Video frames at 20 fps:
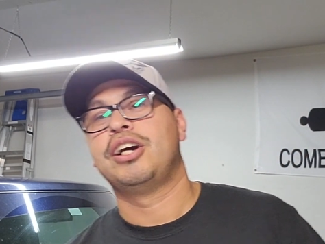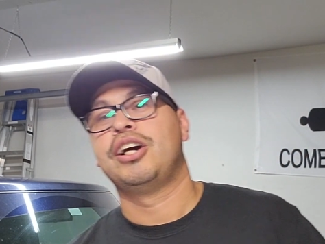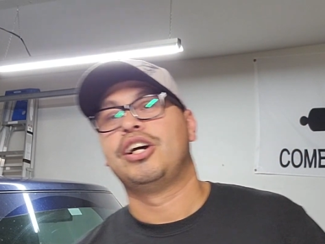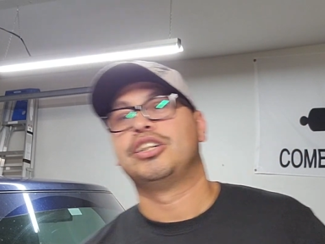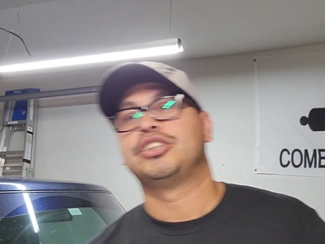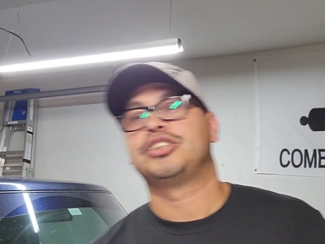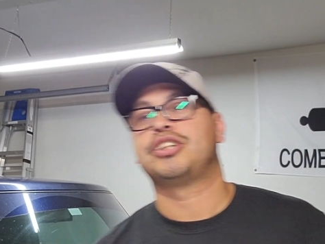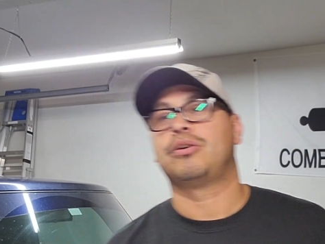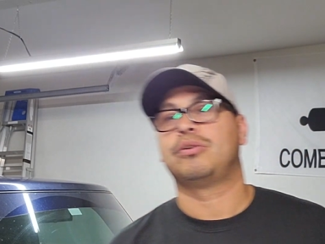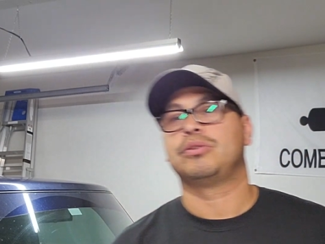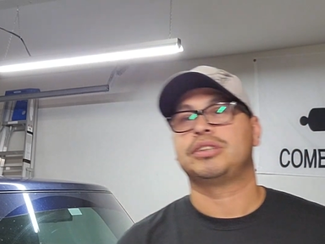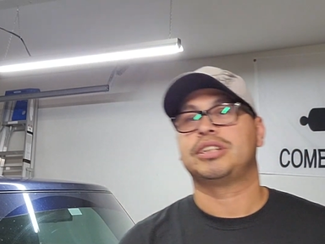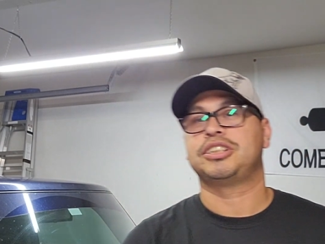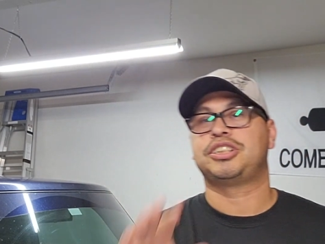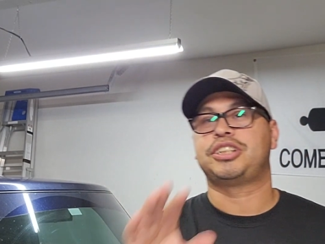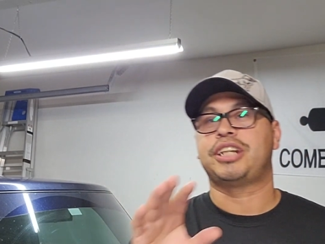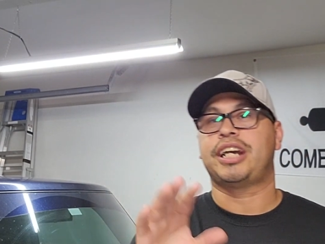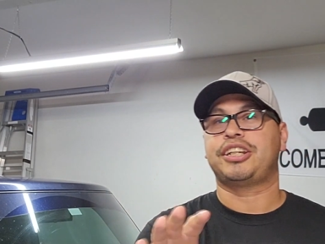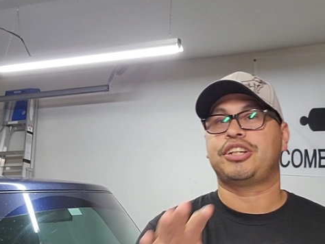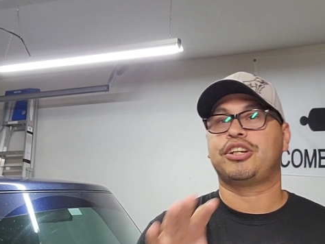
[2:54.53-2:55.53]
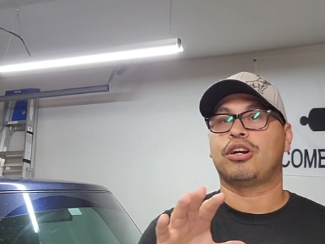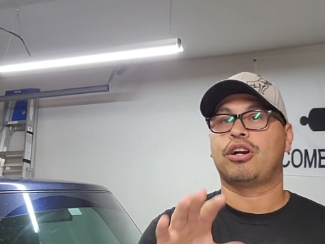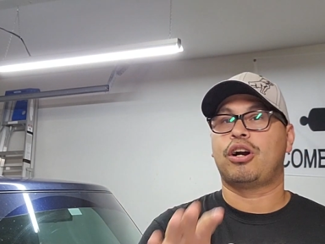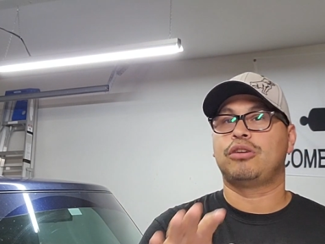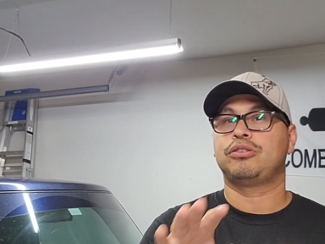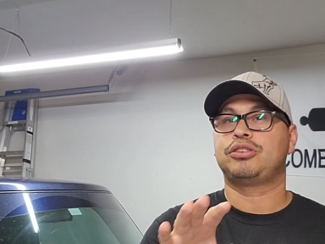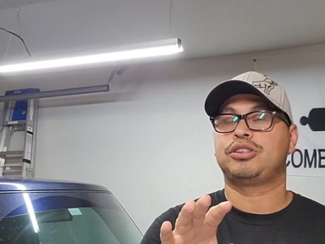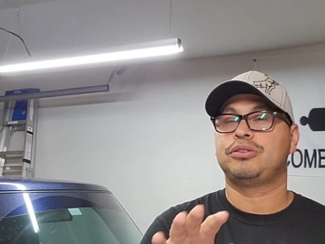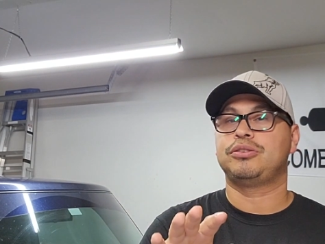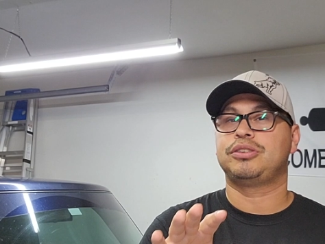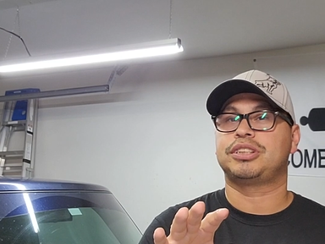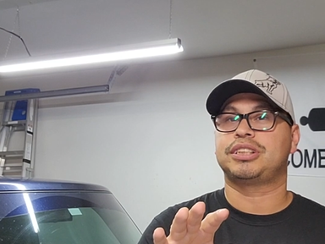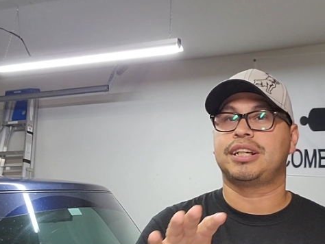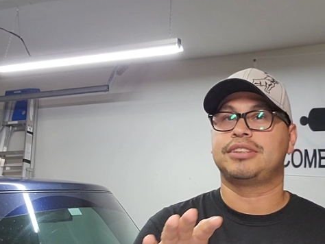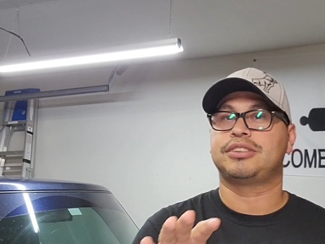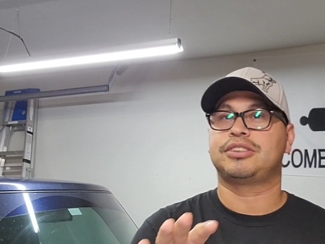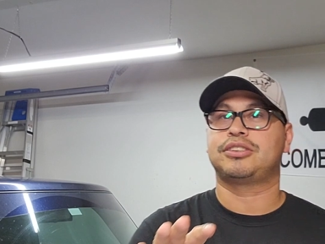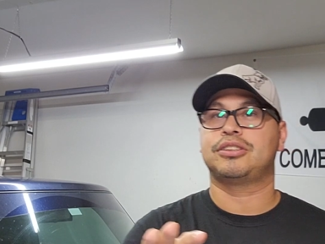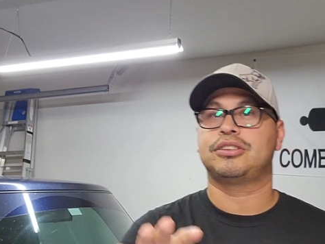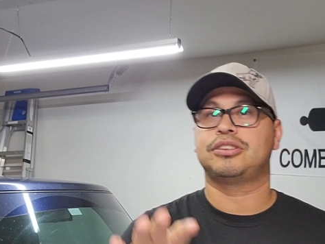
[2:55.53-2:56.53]
So to check your O2
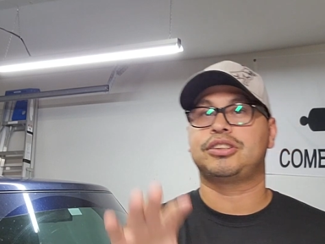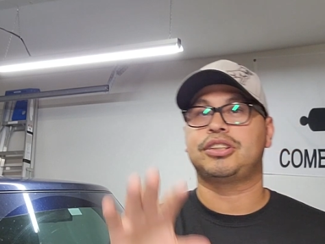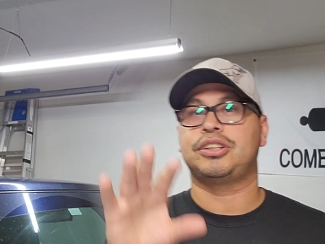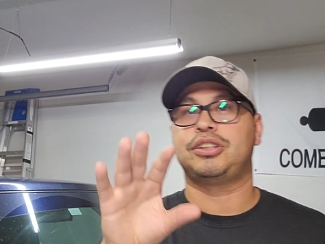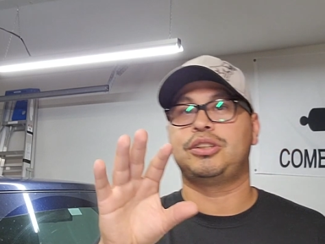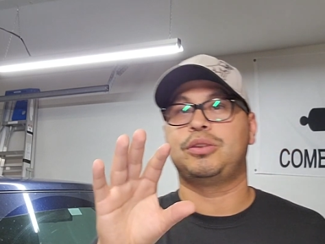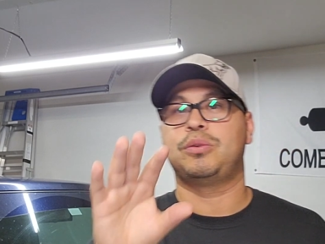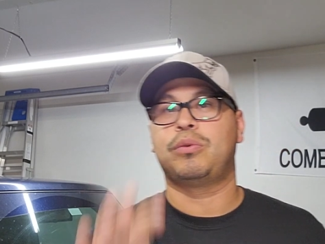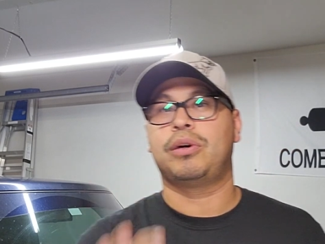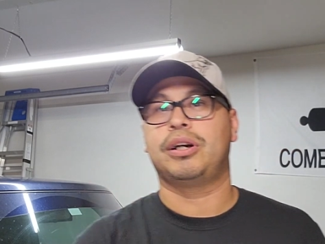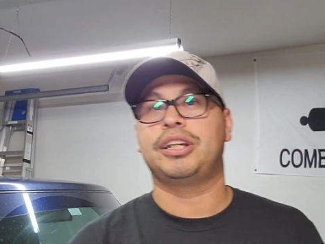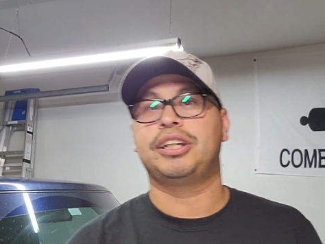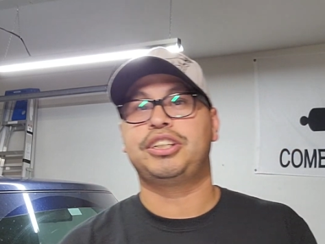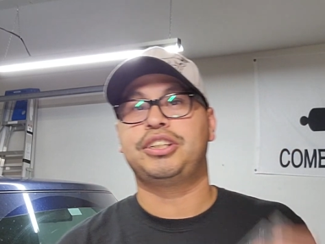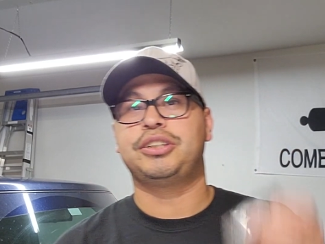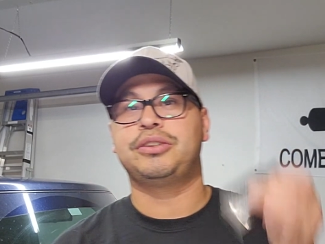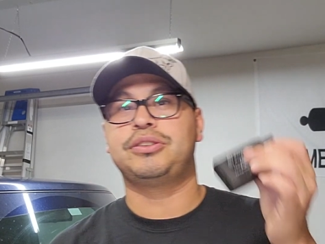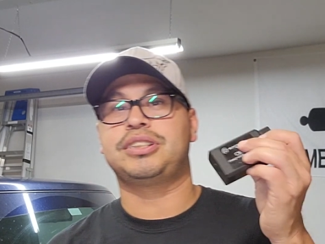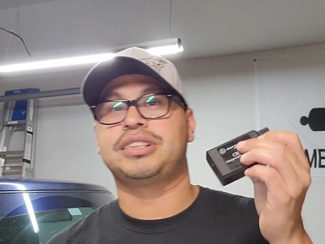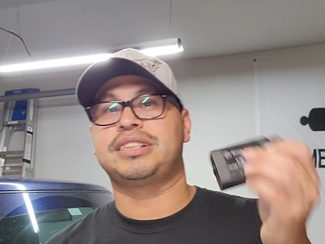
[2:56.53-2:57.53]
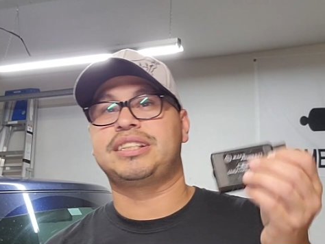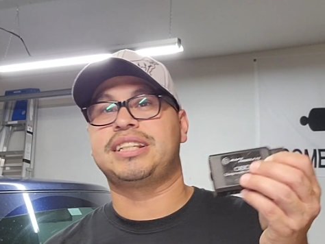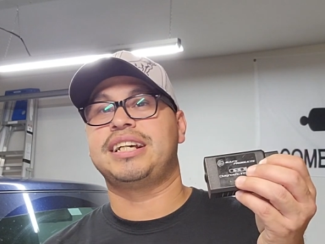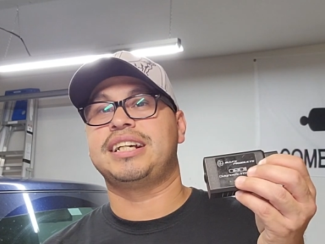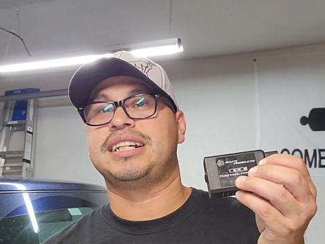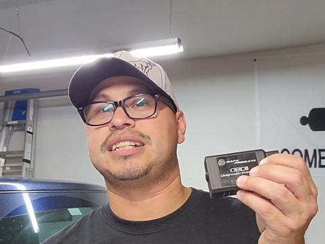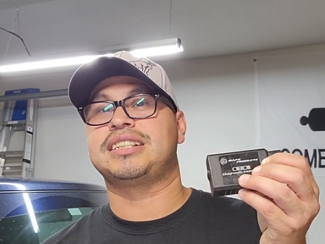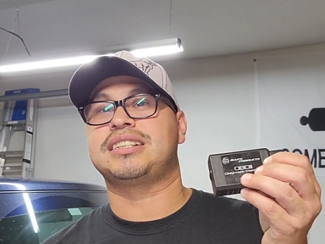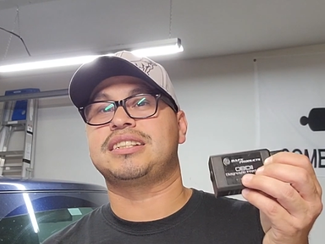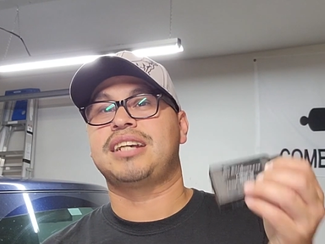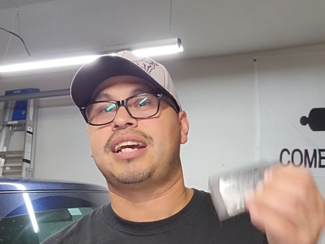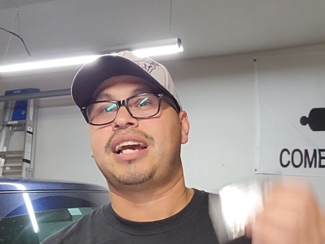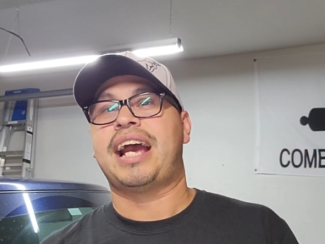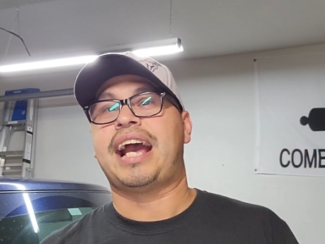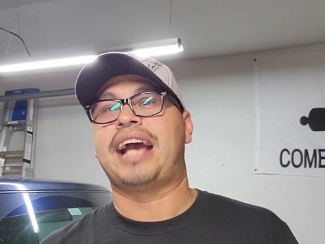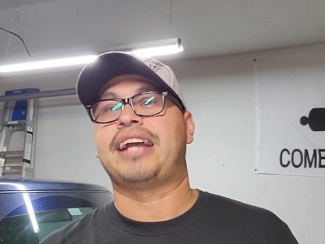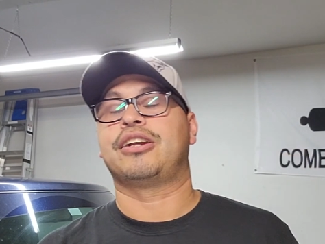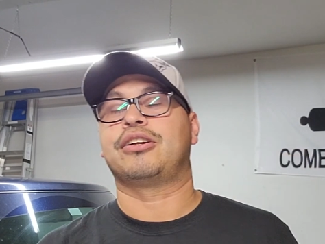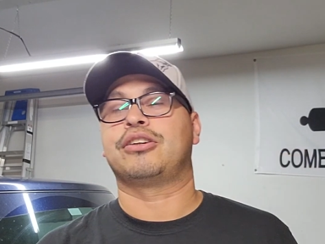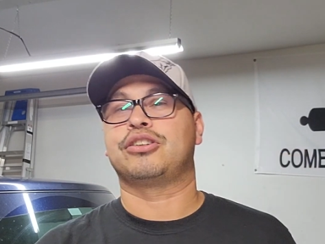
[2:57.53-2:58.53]
sensors, you want to use this
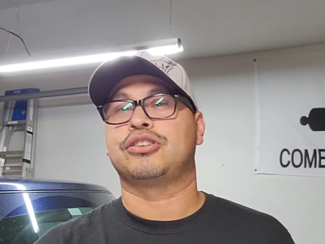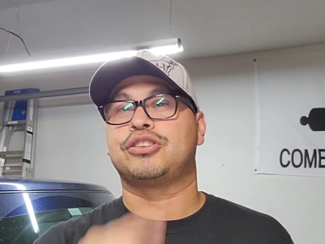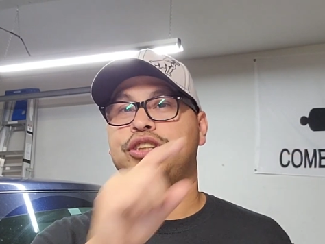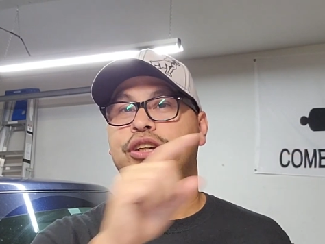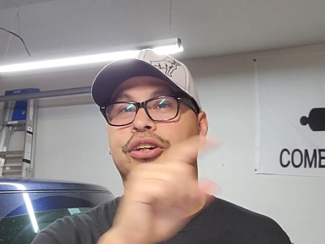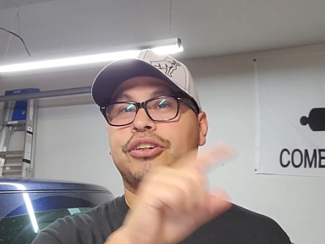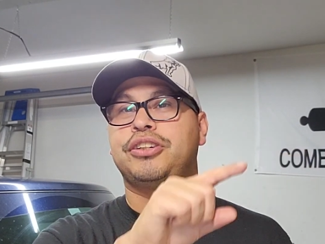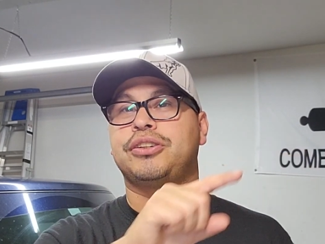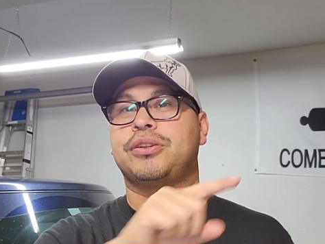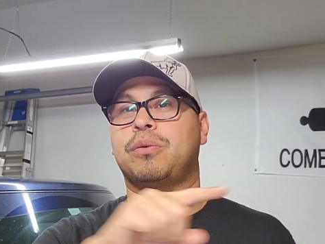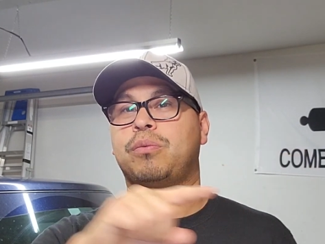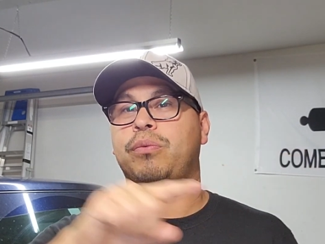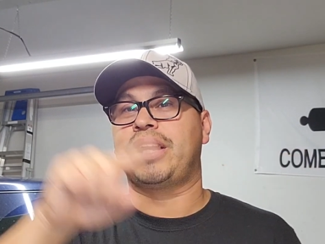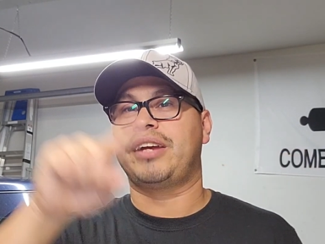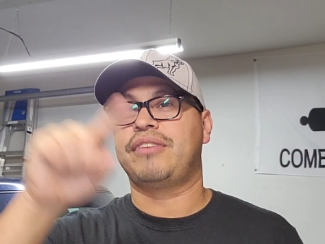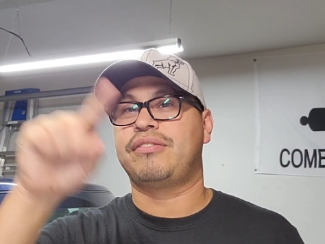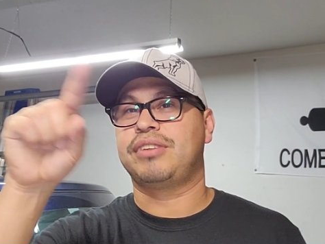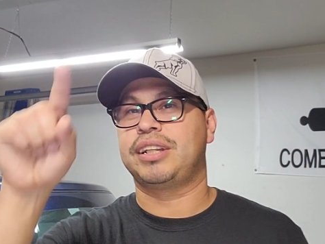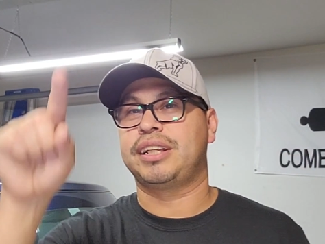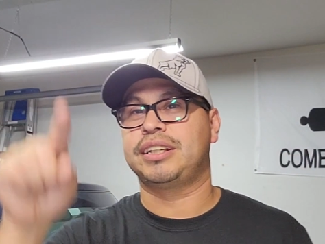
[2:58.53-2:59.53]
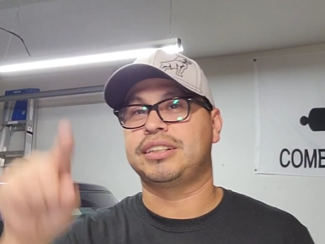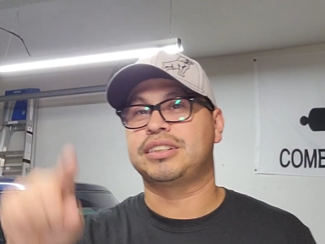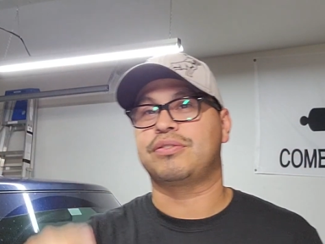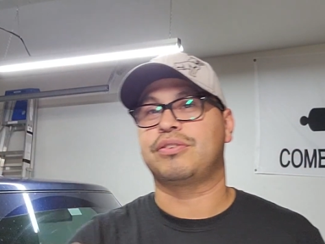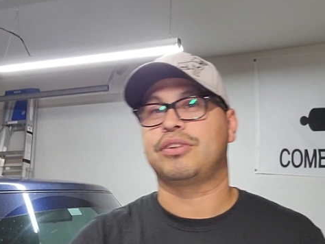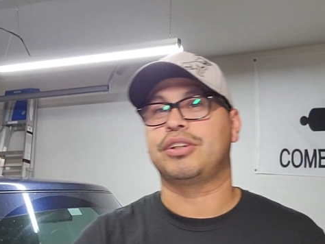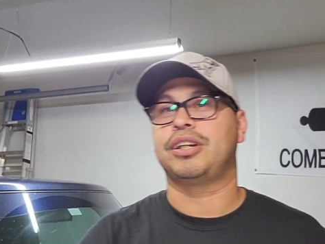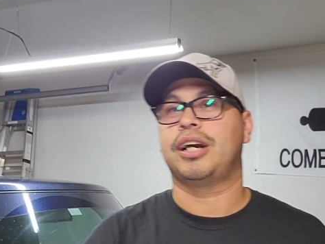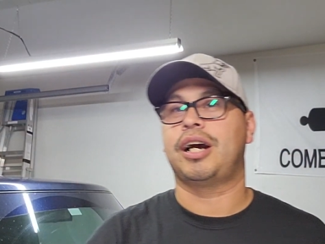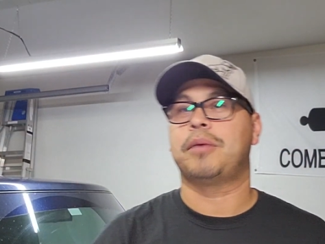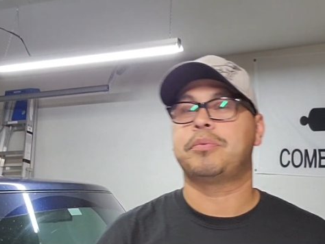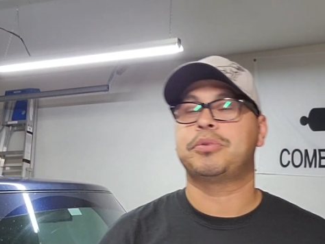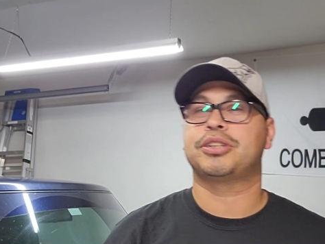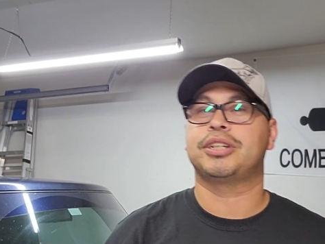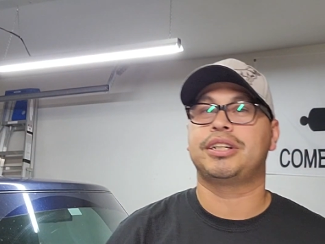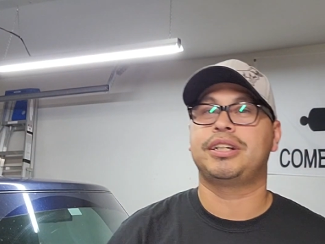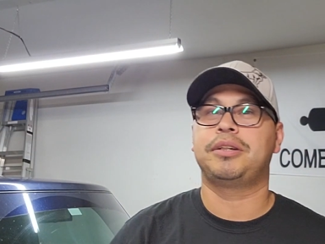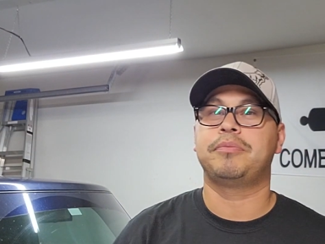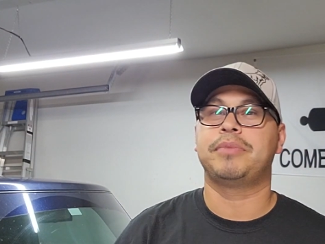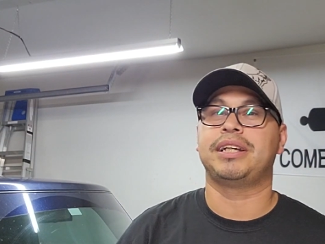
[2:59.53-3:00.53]
and it'll show you the wavelengths for your
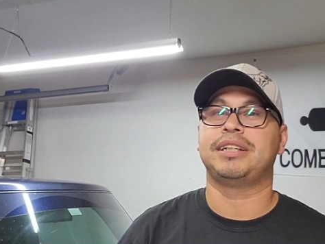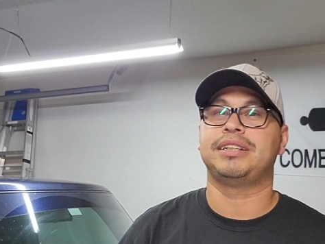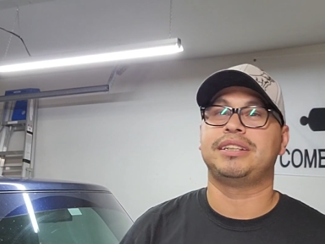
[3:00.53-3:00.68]
upstream and